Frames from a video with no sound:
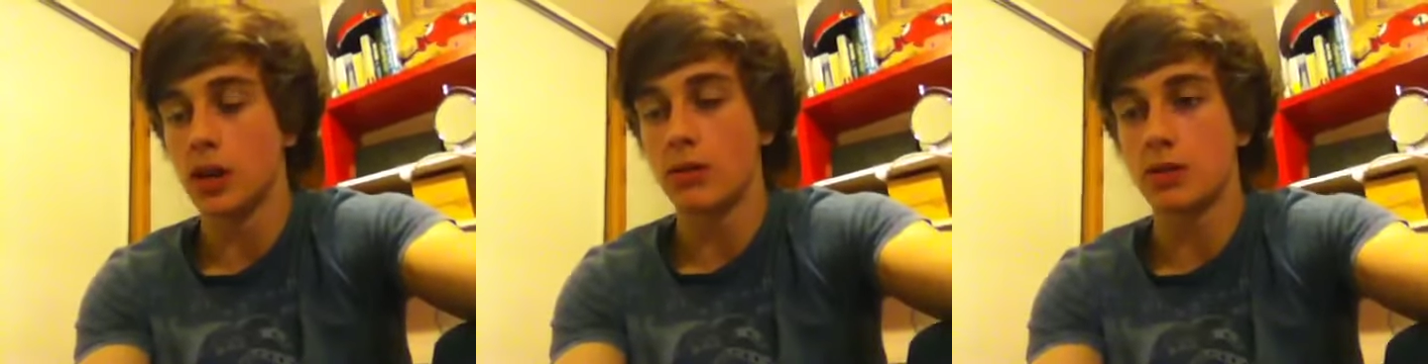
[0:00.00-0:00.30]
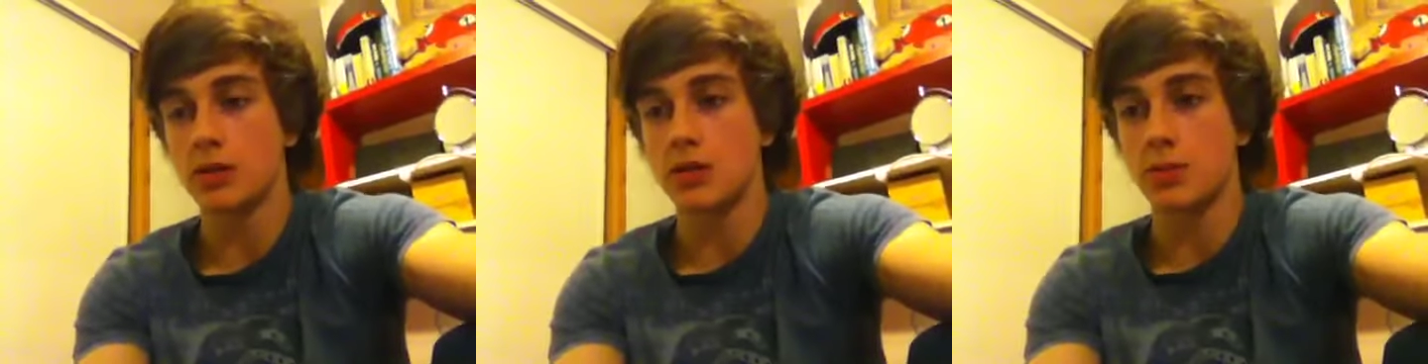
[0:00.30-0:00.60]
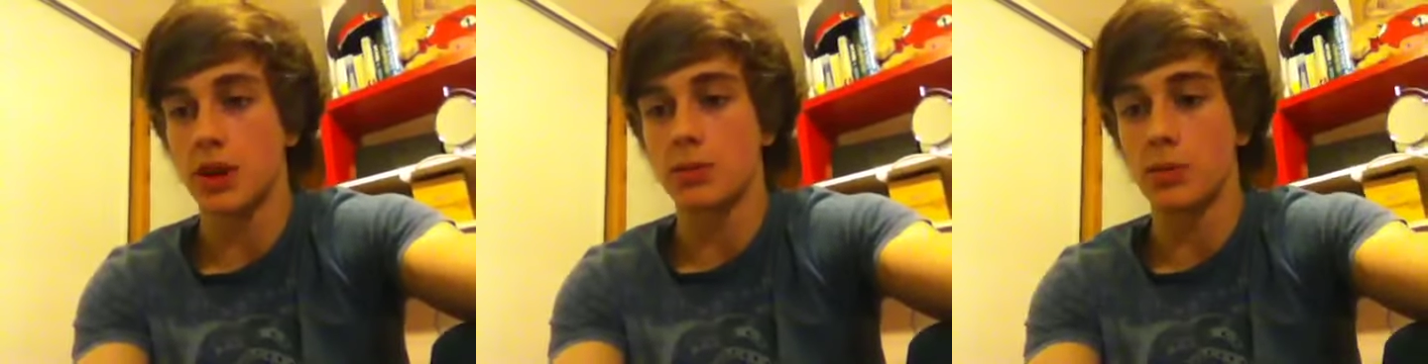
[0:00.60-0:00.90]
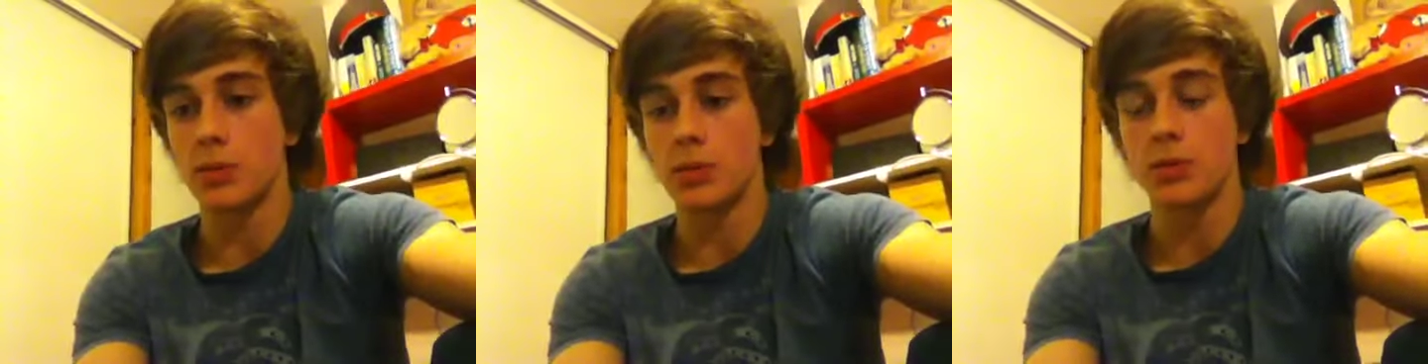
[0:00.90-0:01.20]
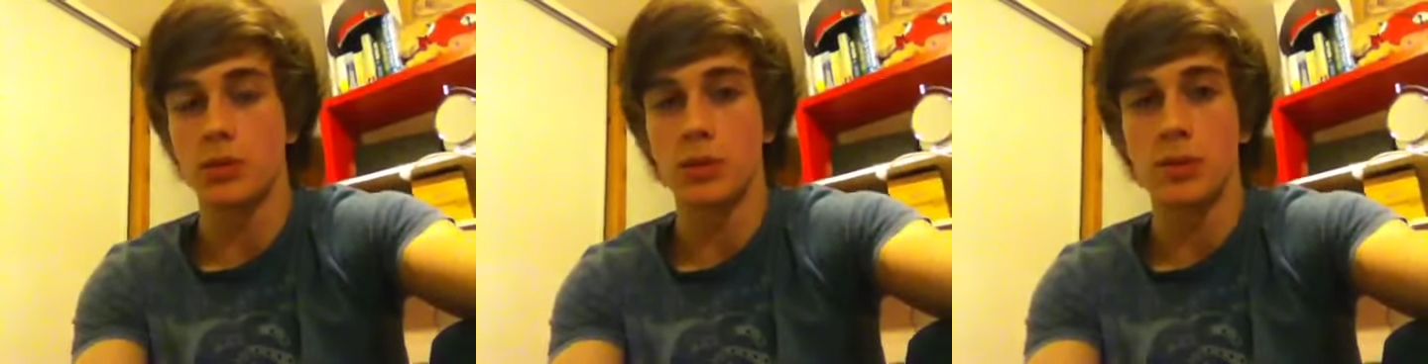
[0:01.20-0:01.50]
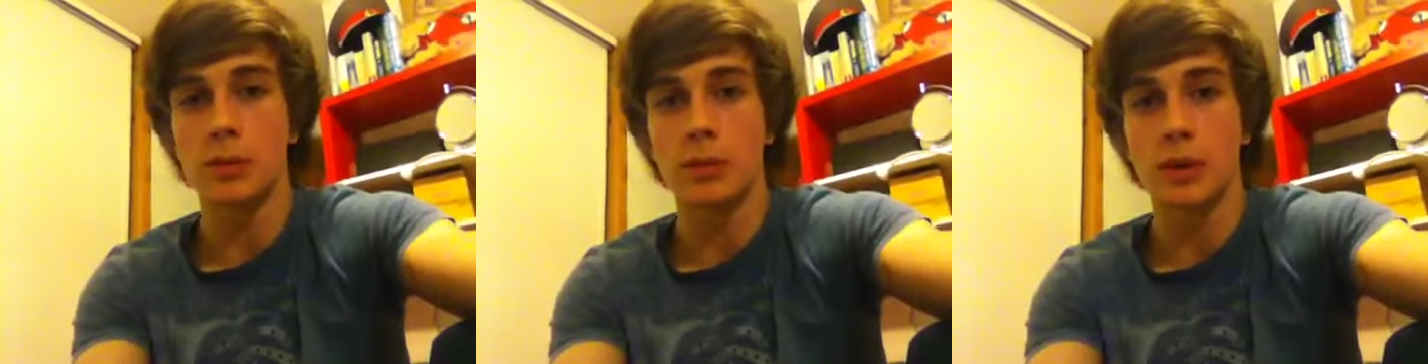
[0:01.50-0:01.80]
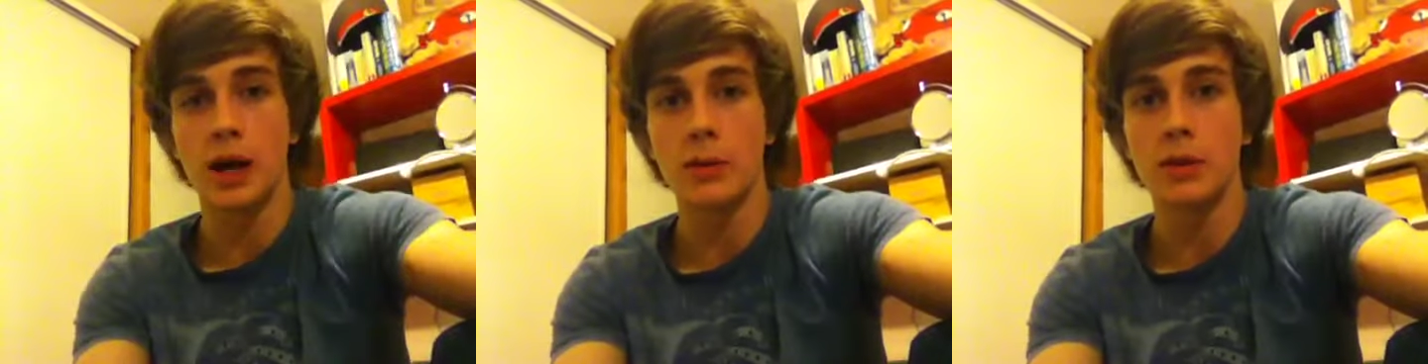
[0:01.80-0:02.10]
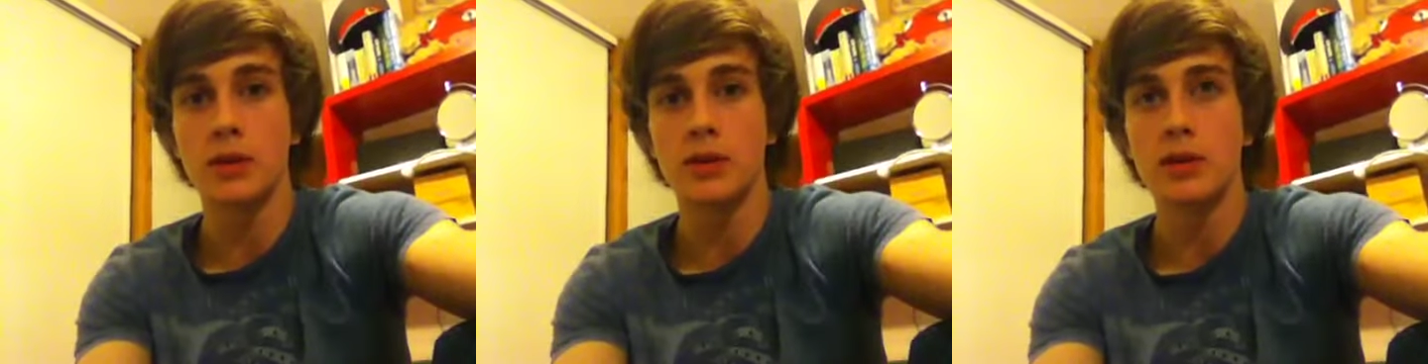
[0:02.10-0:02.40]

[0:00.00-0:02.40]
I want to inspire people. I want to make people happy.